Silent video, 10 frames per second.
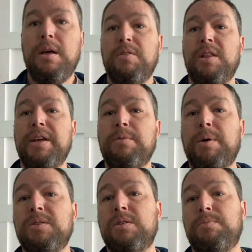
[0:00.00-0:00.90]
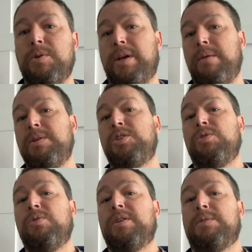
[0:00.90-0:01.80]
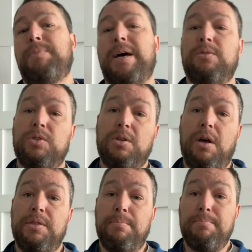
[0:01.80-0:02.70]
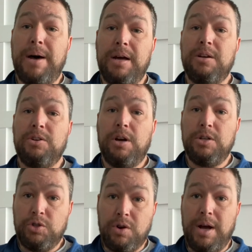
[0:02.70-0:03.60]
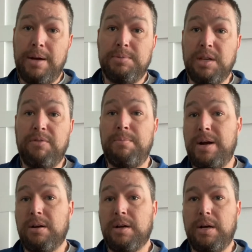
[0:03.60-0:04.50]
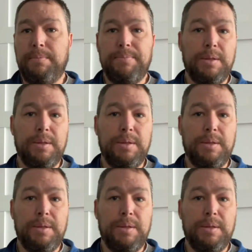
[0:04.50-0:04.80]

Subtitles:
The later parts of the book, Amy Chua expounds on the modern tribes of America: